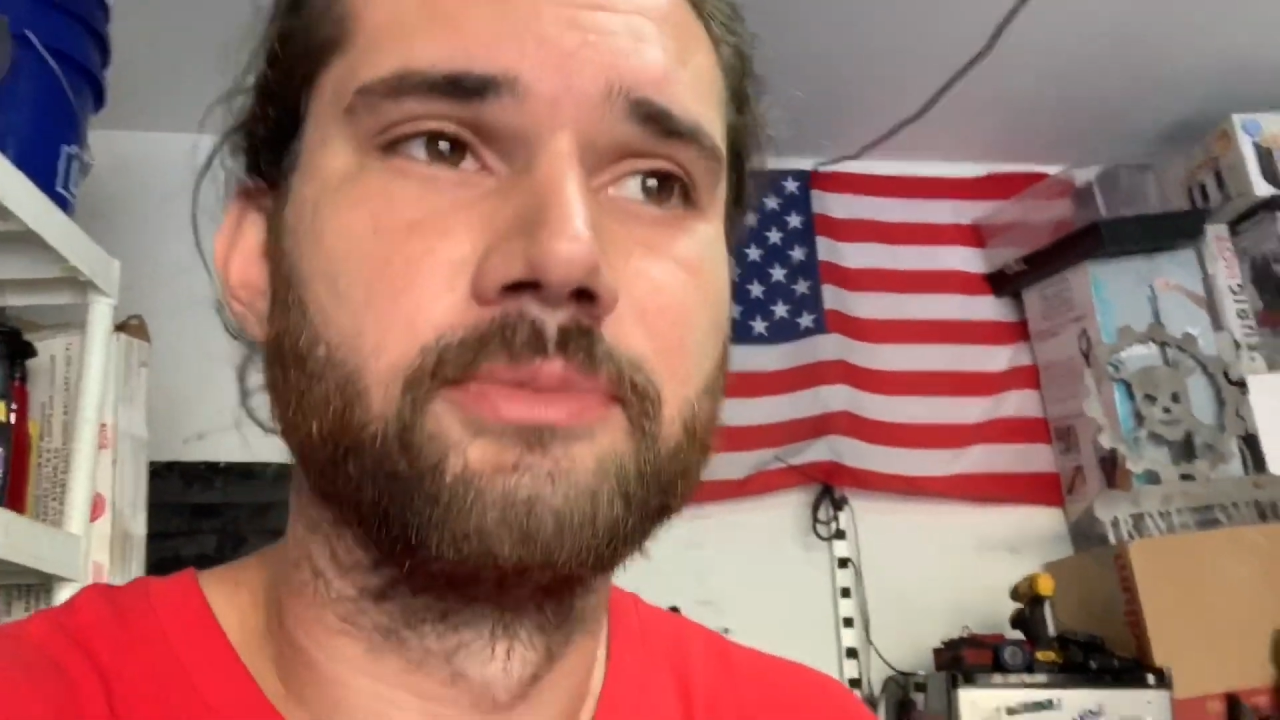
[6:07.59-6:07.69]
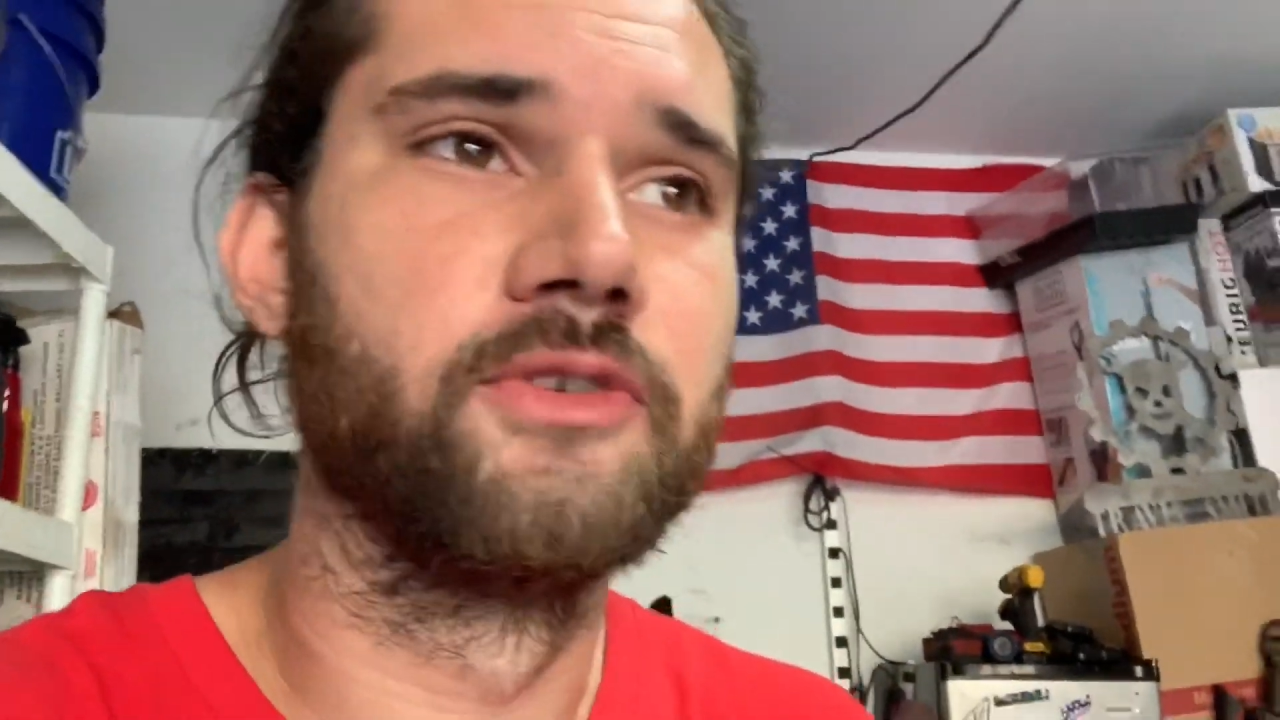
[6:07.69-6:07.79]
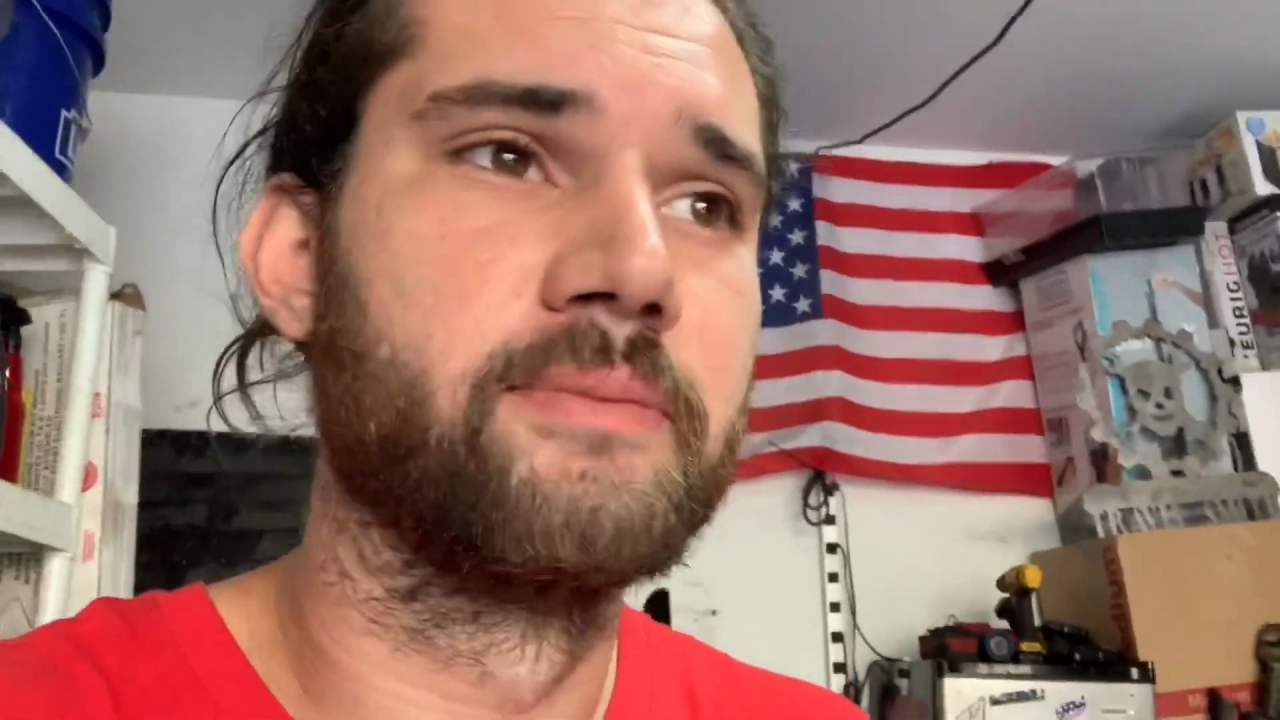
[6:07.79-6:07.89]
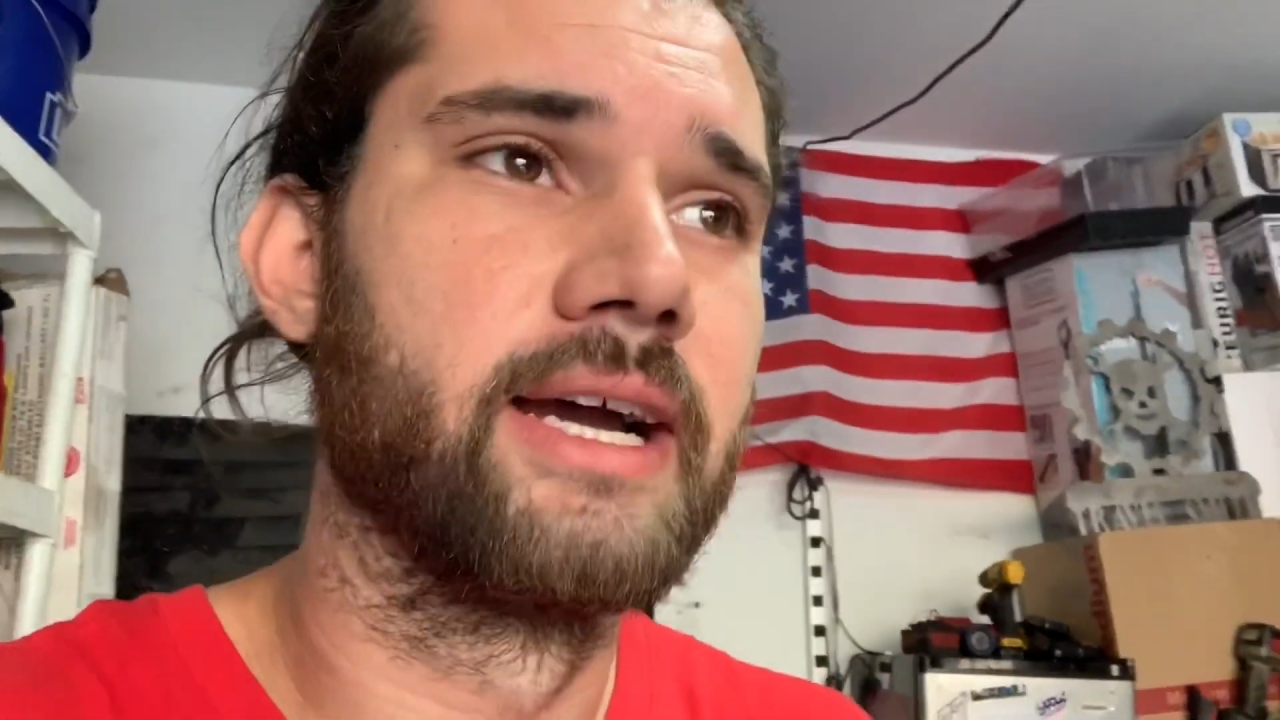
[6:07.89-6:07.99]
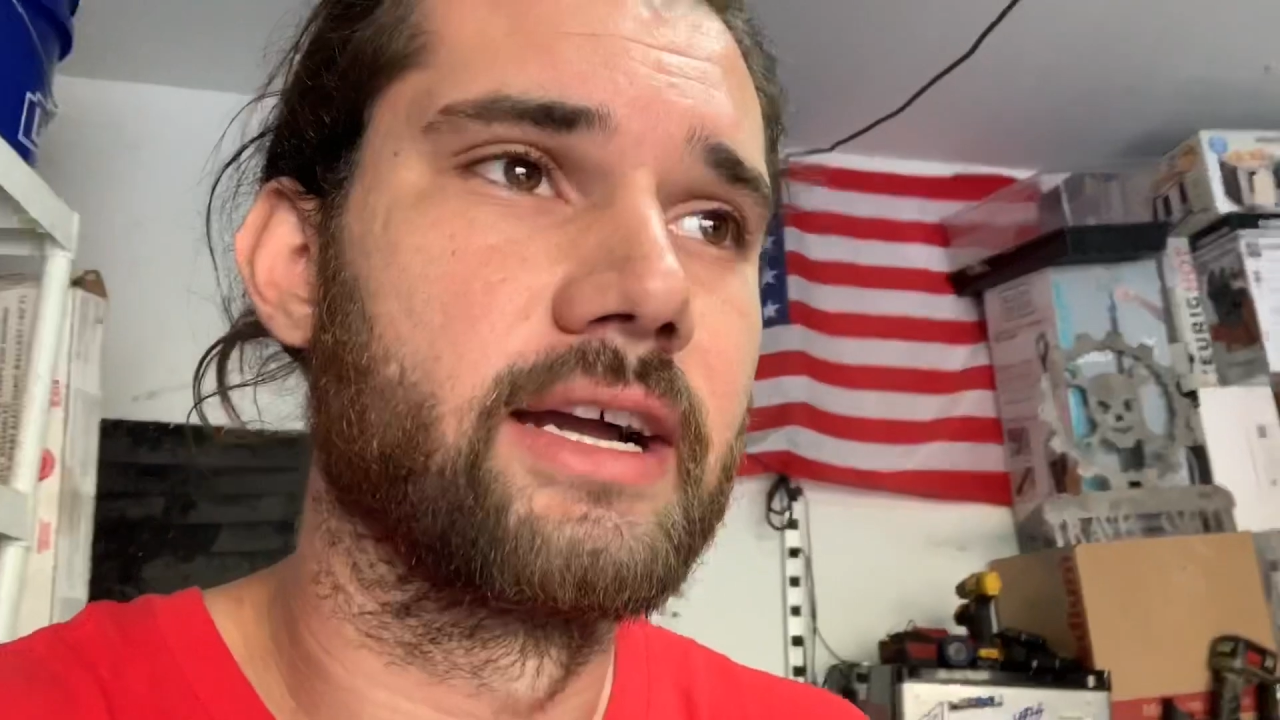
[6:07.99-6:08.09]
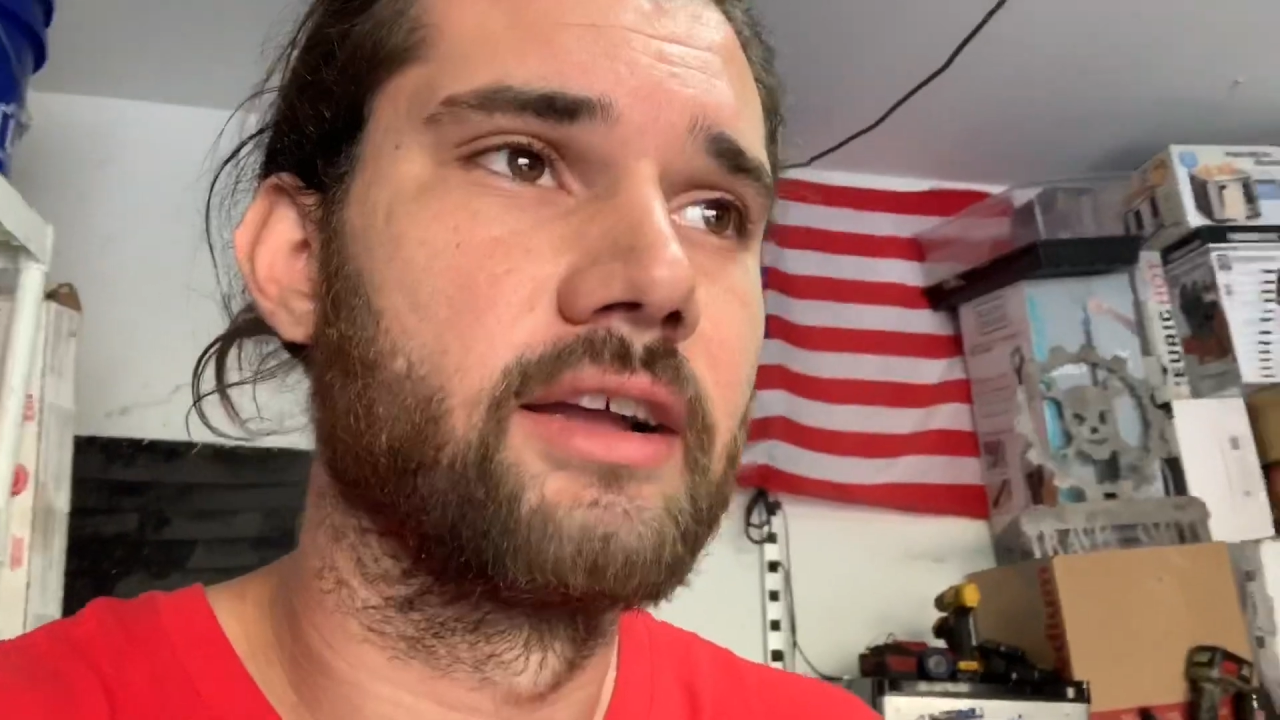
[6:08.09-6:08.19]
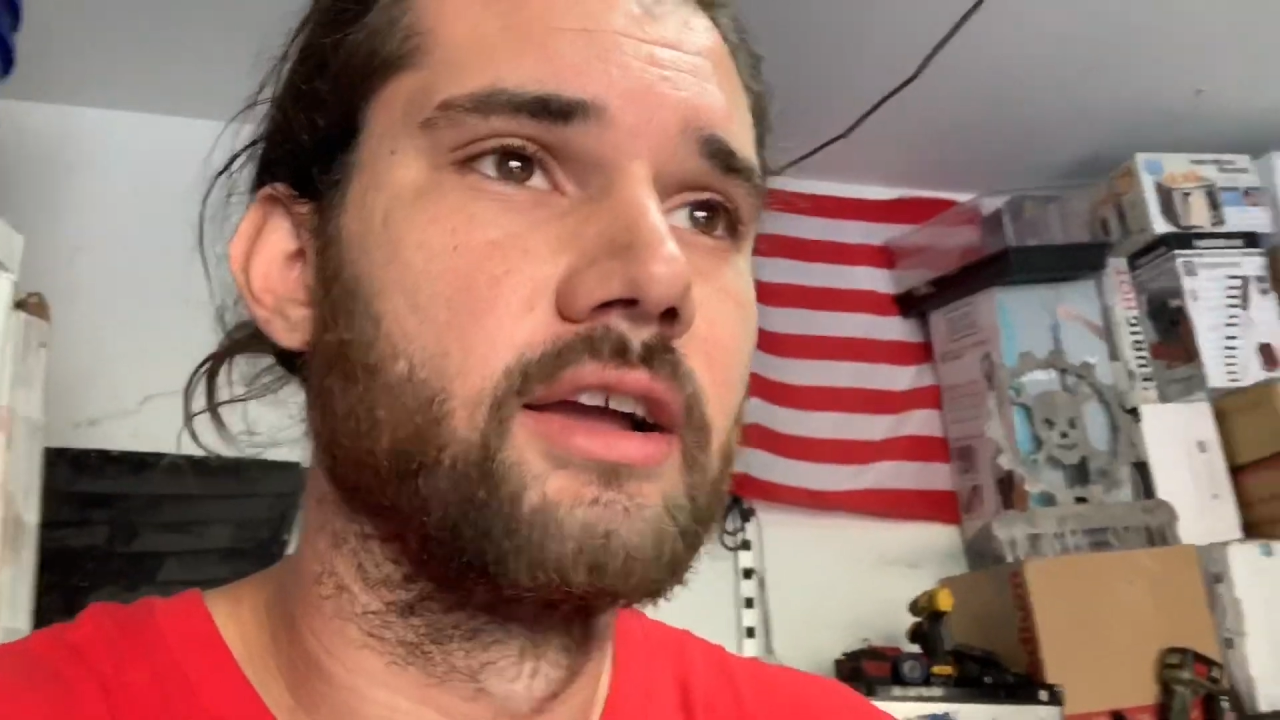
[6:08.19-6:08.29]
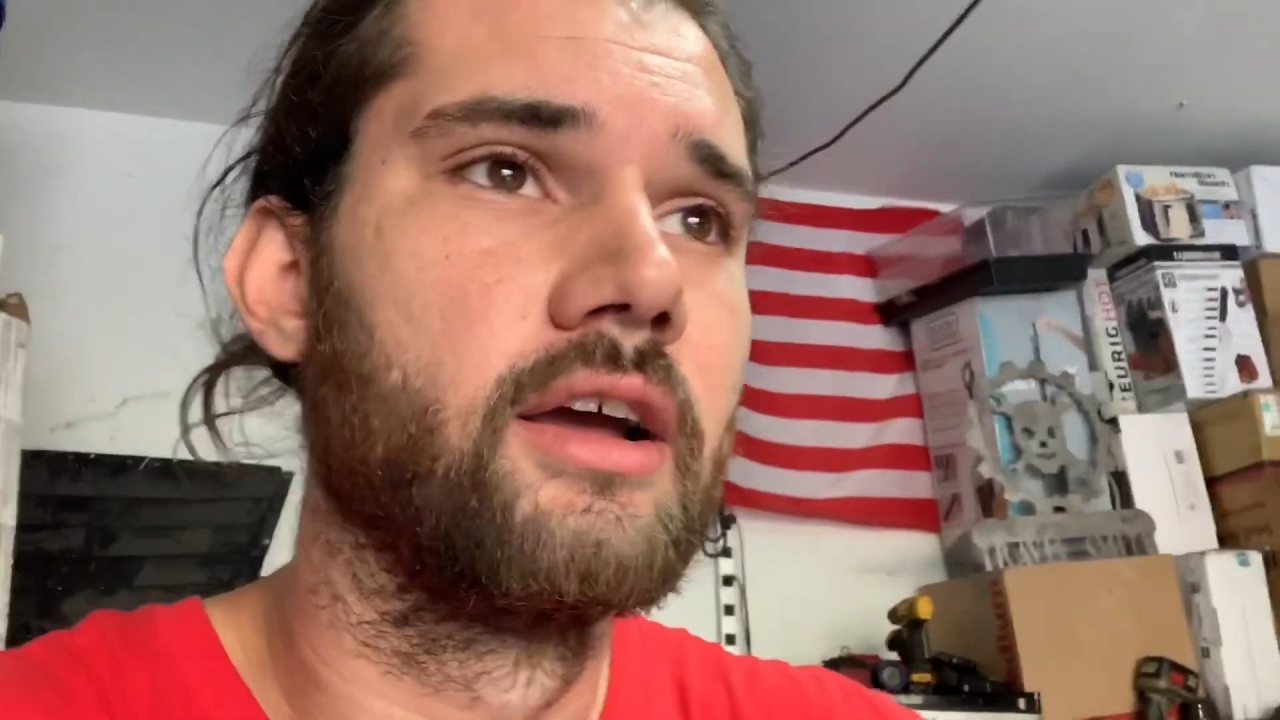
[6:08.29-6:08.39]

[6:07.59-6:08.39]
move back